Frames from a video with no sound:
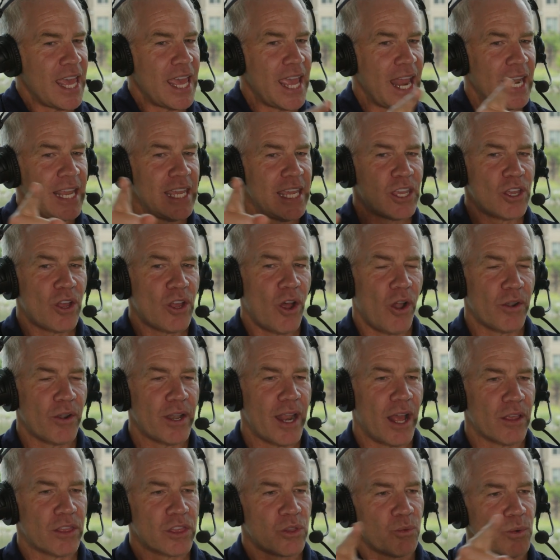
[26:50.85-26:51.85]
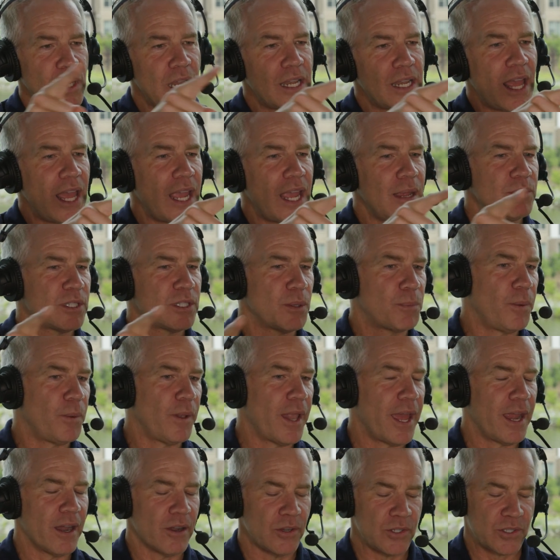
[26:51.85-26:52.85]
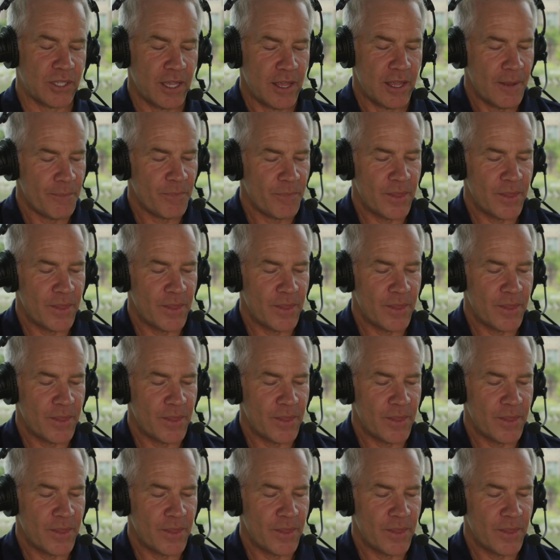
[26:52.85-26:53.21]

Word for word: And he called out three names of players,